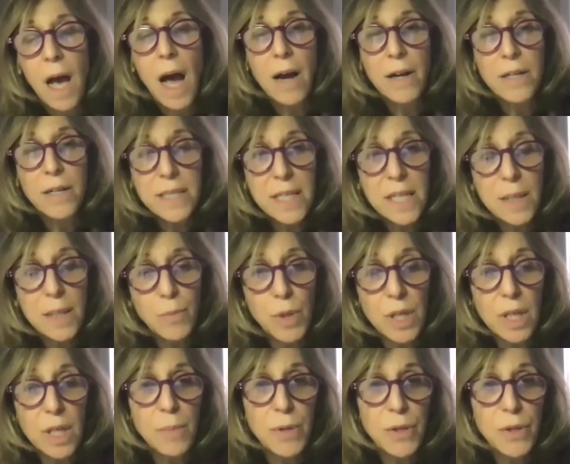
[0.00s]
Our team will
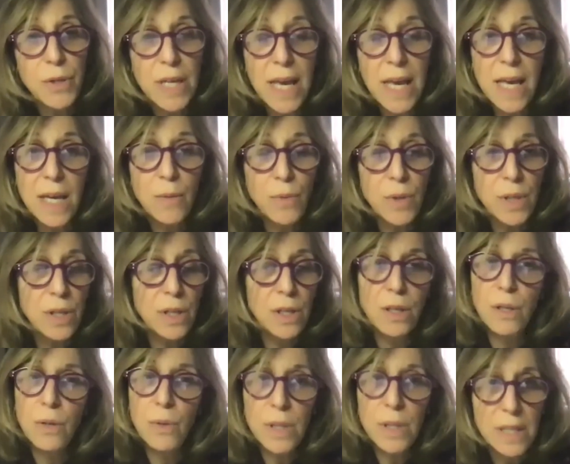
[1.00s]
communicate with
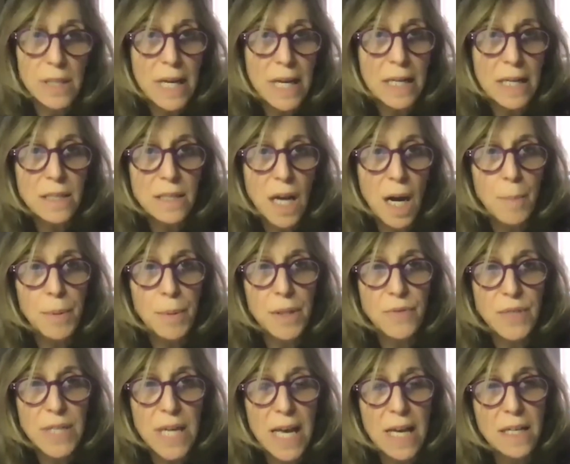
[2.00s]
you in the next couple
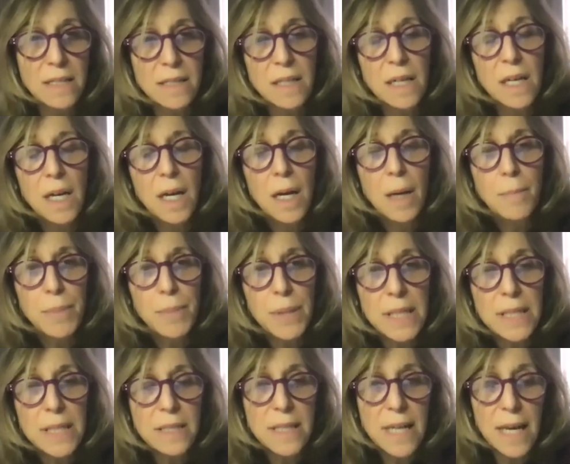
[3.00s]
of days.
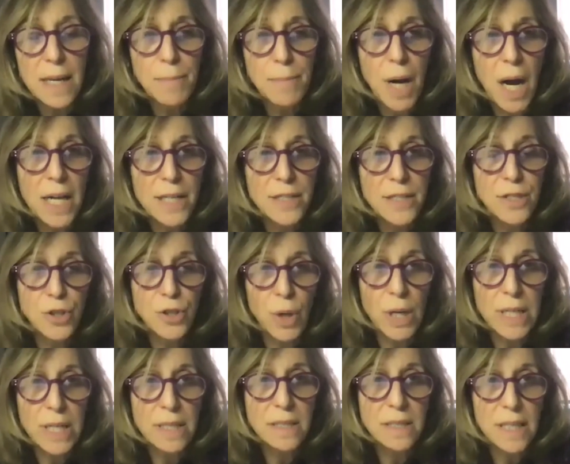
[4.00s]
Please stand by to
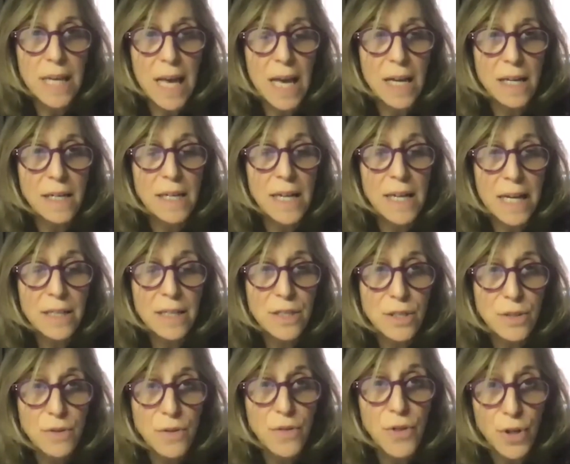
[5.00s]
join us again
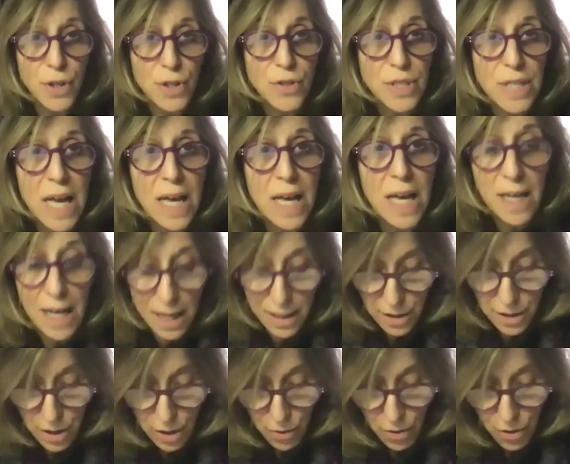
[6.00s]
next Thursday
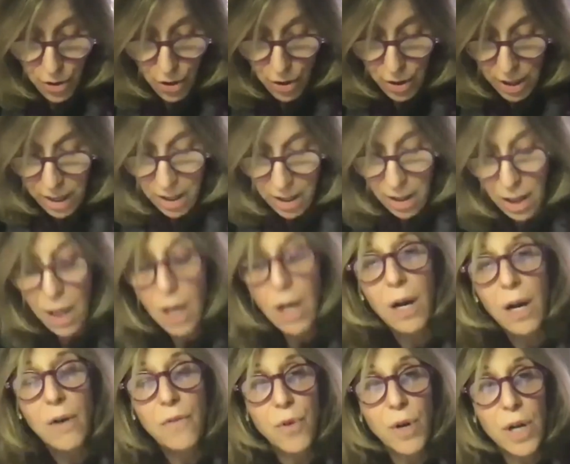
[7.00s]
at 2:30
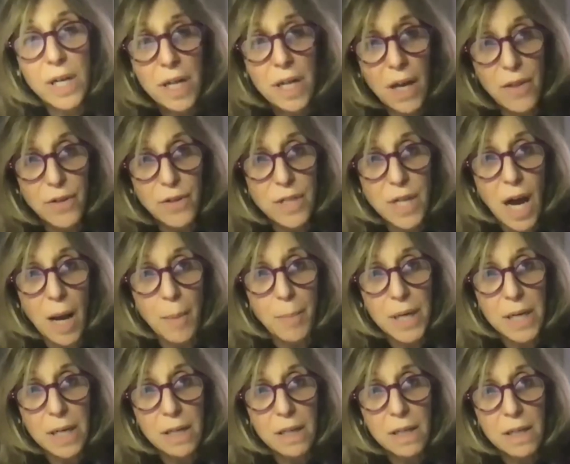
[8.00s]
for another
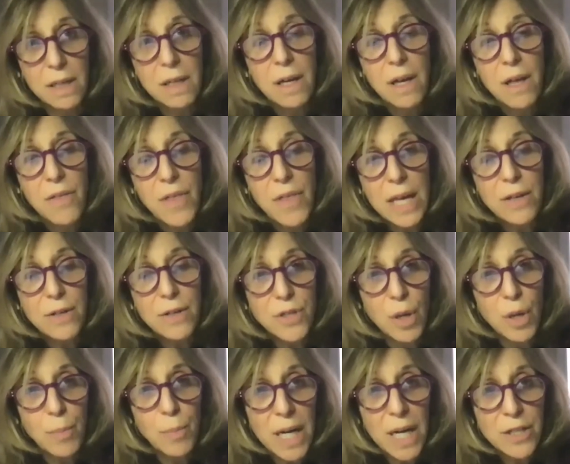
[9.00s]
topic. Thank you
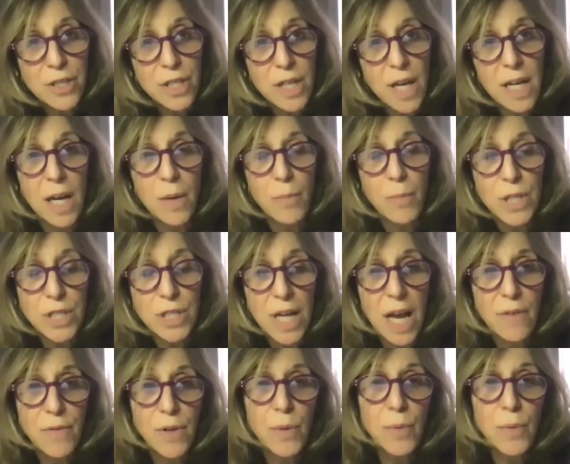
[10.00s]
so much, and I wish
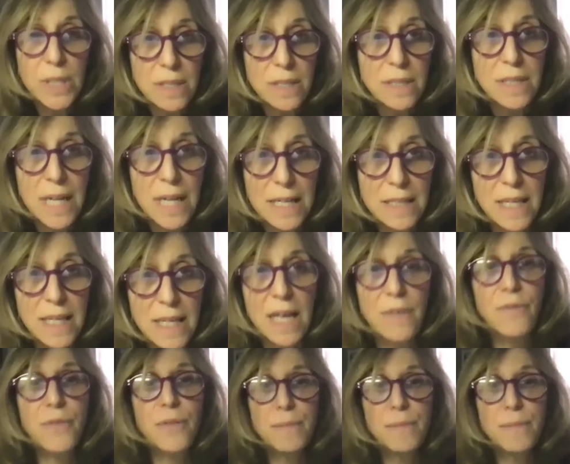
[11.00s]
everyone to stay safe.